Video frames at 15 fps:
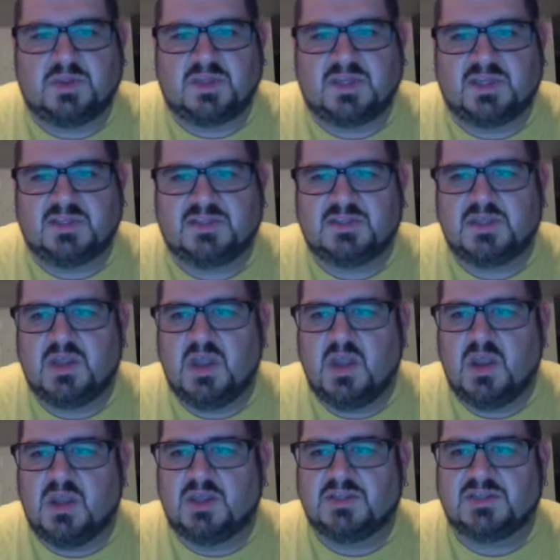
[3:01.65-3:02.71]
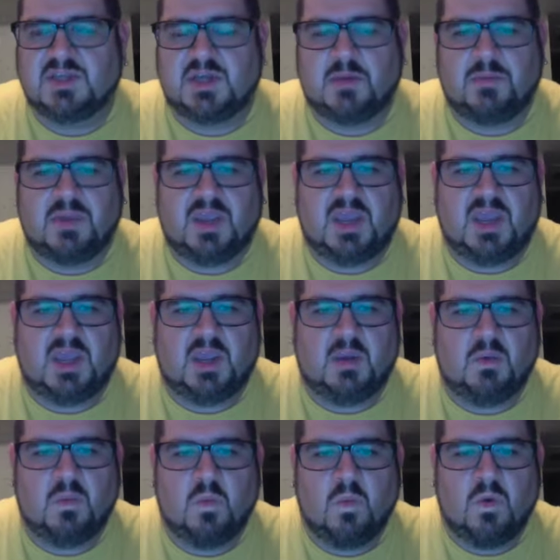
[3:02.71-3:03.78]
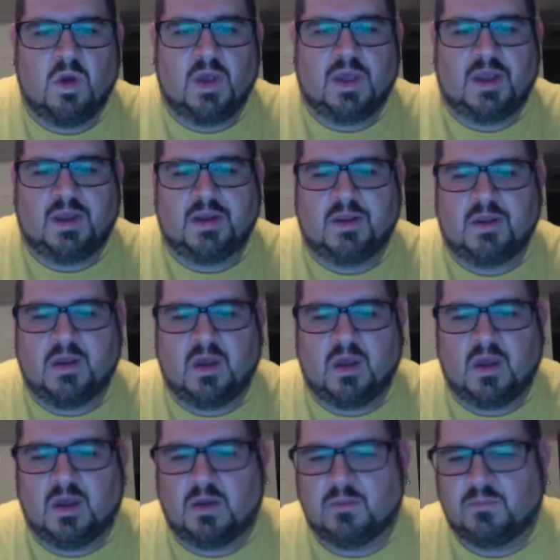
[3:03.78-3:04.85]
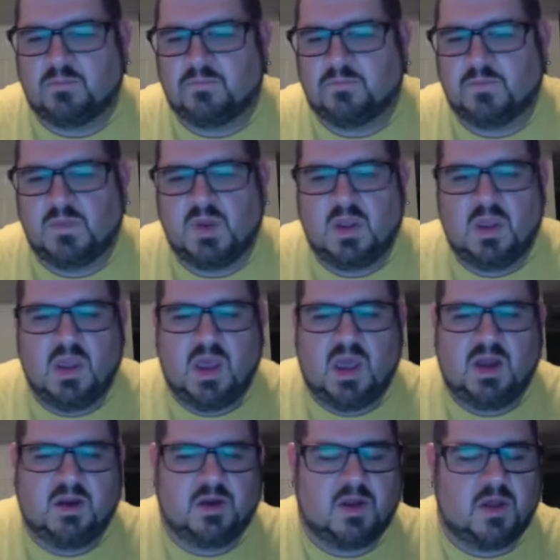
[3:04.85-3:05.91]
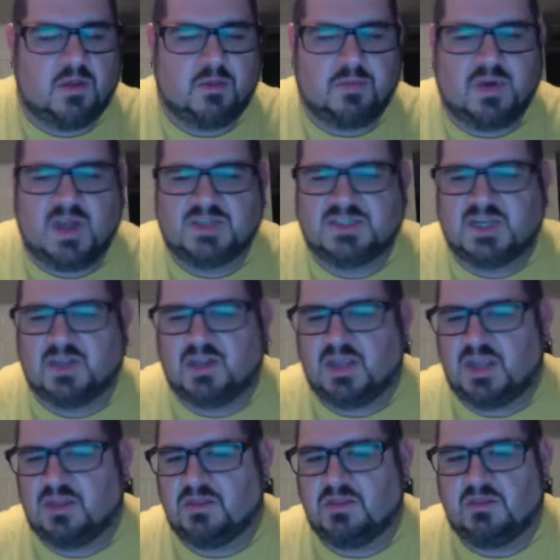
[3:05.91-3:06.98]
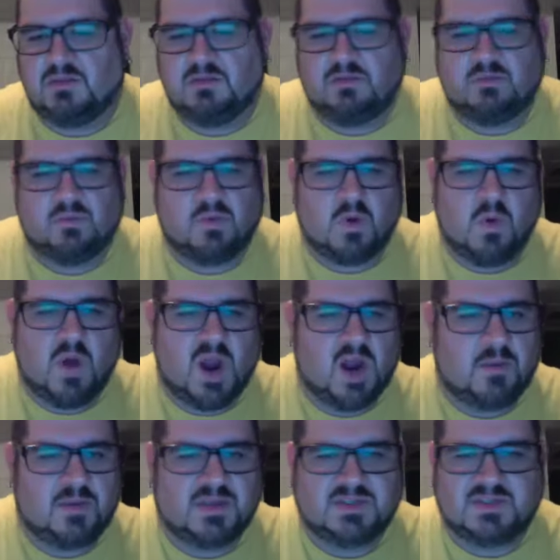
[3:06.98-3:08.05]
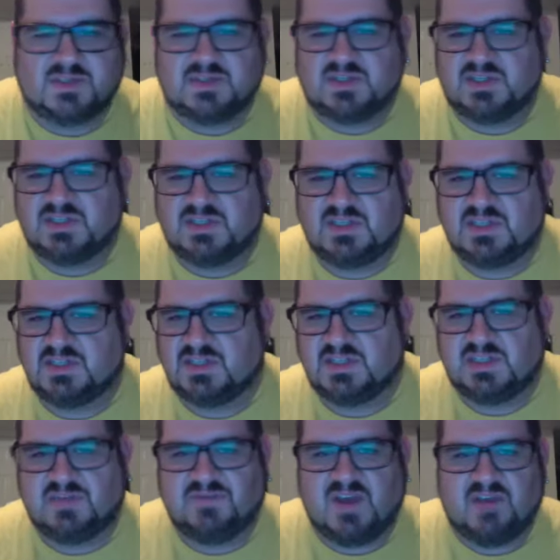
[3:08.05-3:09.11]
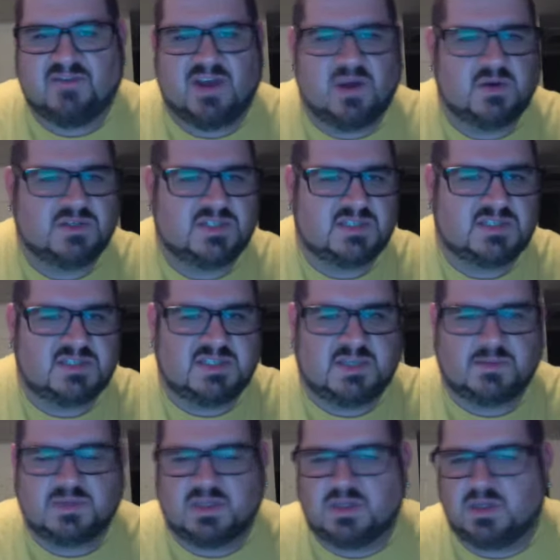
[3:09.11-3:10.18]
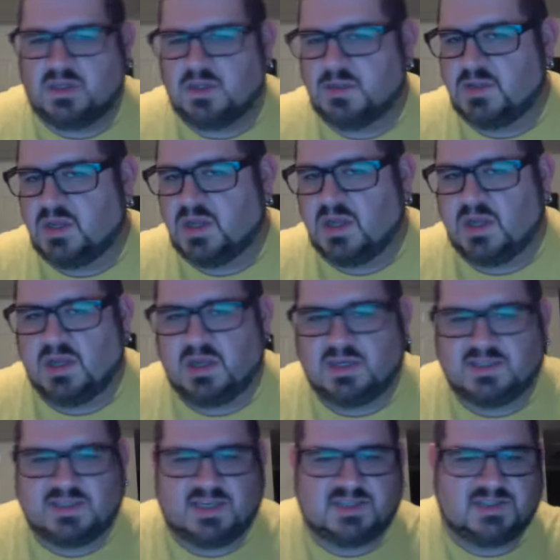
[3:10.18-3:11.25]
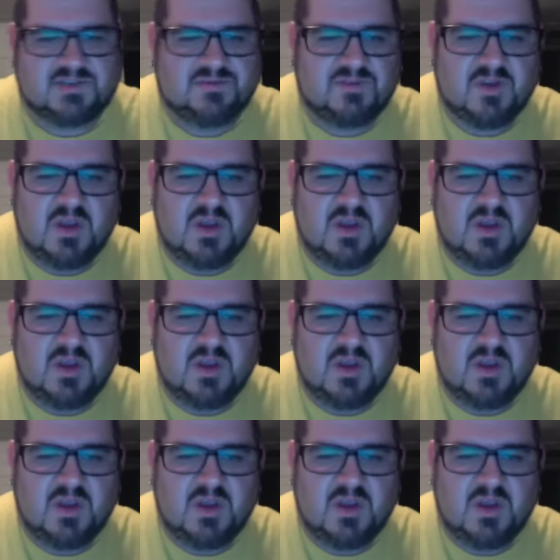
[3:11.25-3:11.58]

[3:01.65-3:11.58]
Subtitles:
this is going to be one, I don't know, the project length requirements, the 60 to 65 hours, that just seems a little excessive.